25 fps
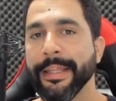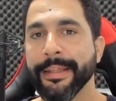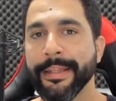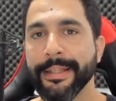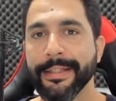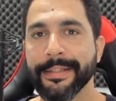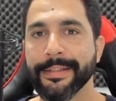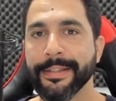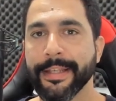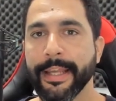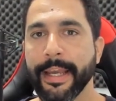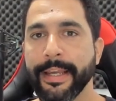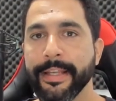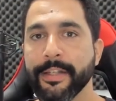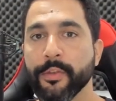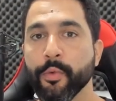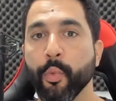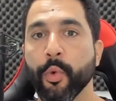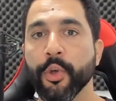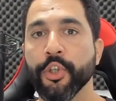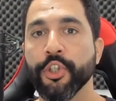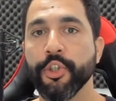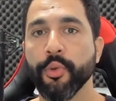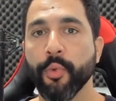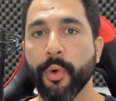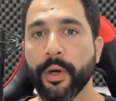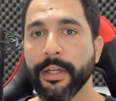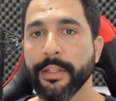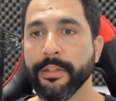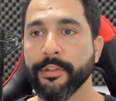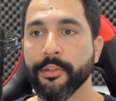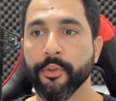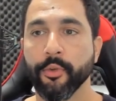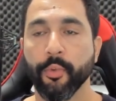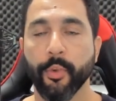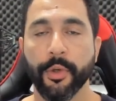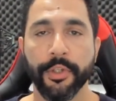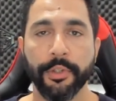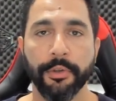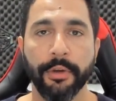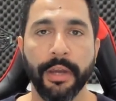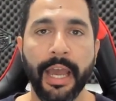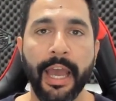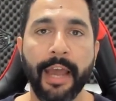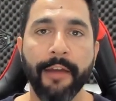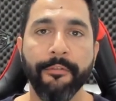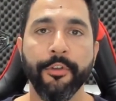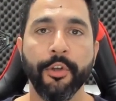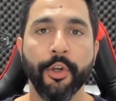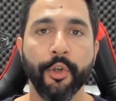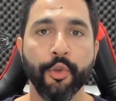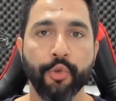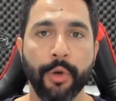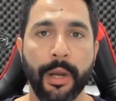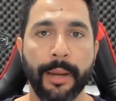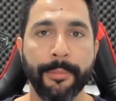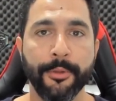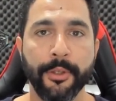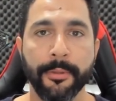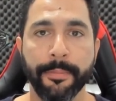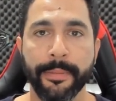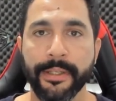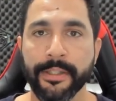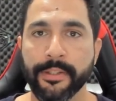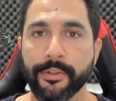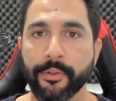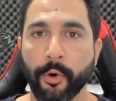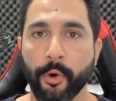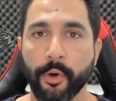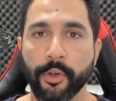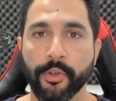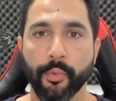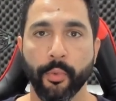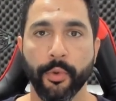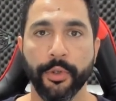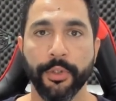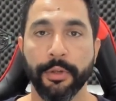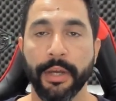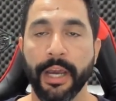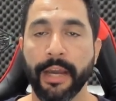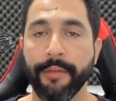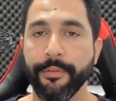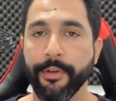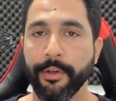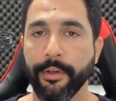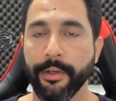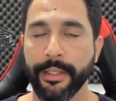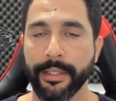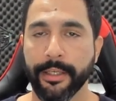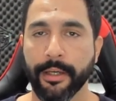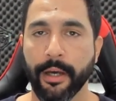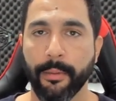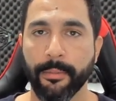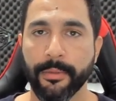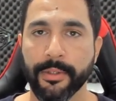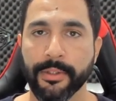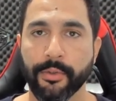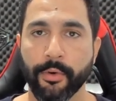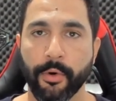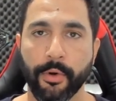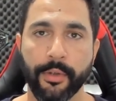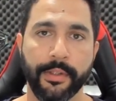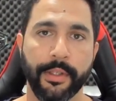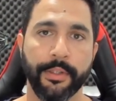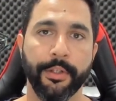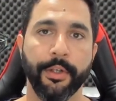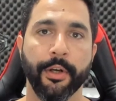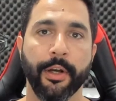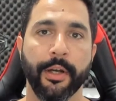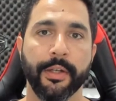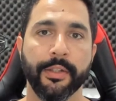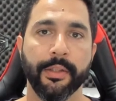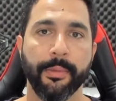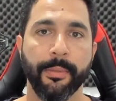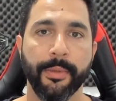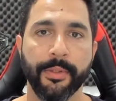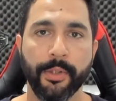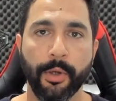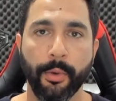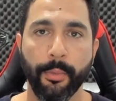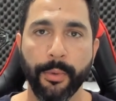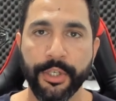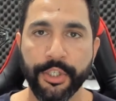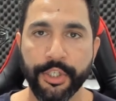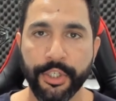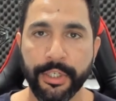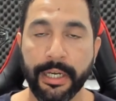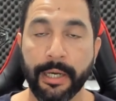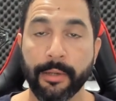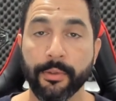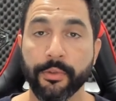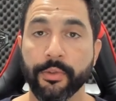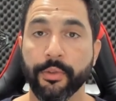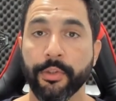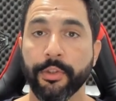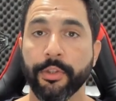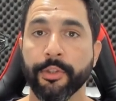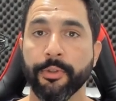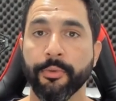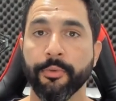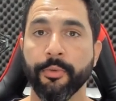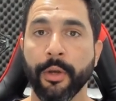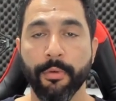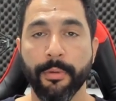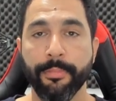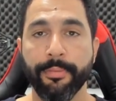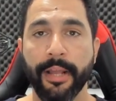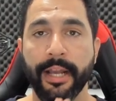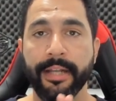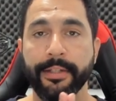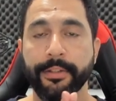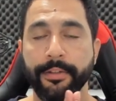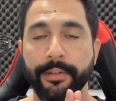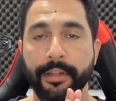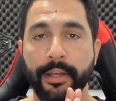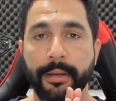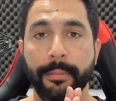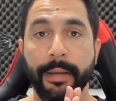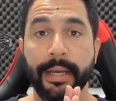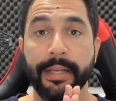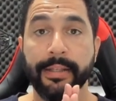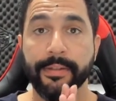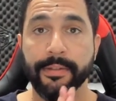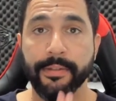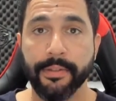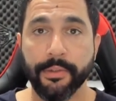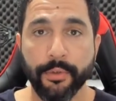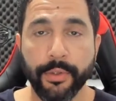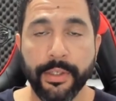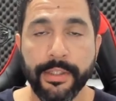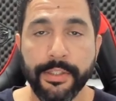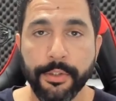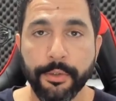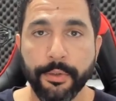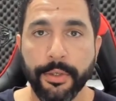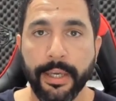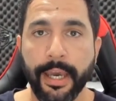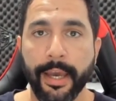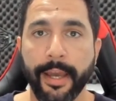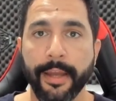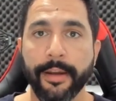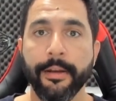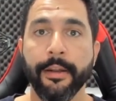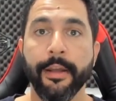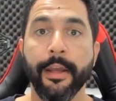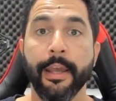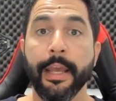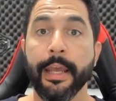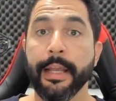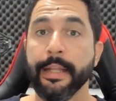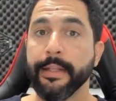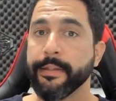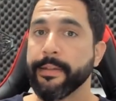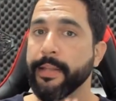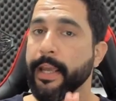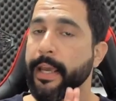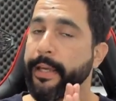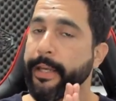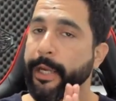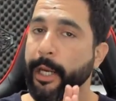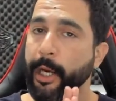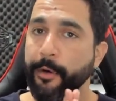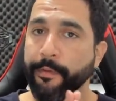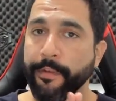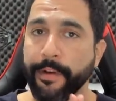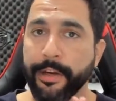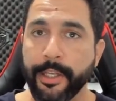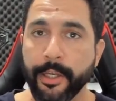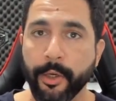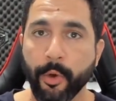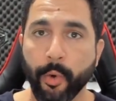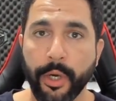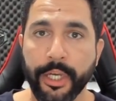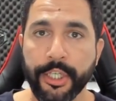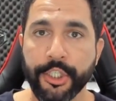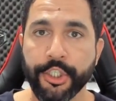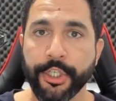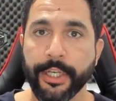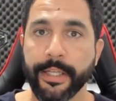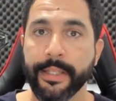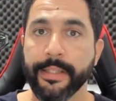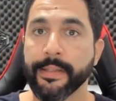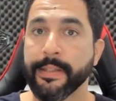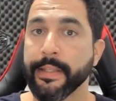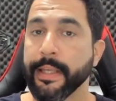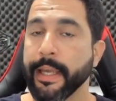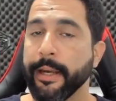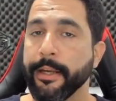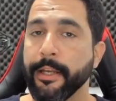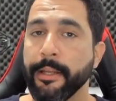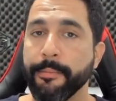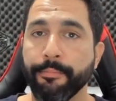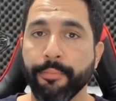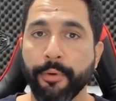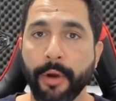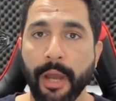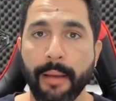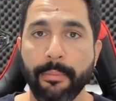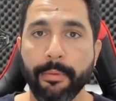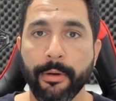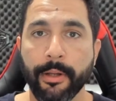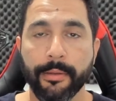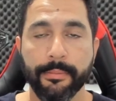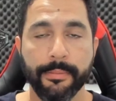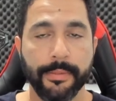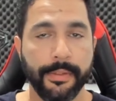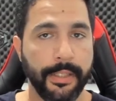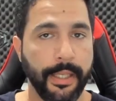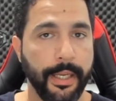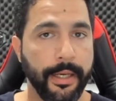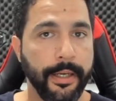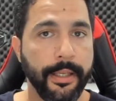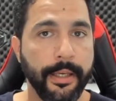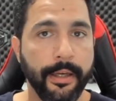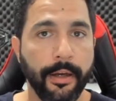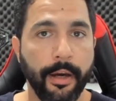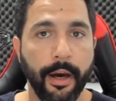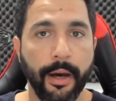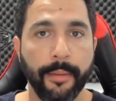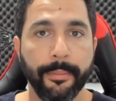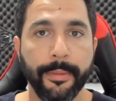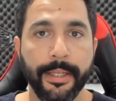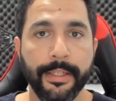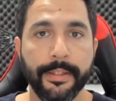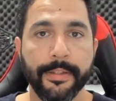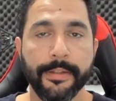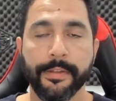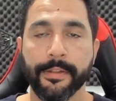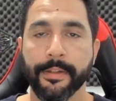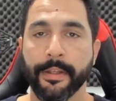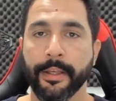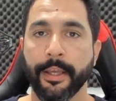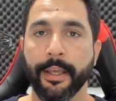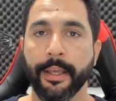in this case, what you want to do when you have your dropshipping stores, when you have your e-commerce stores and your customers are reaching out to you, reply to them as soon as you can, take care of any questions, any problems, any comments,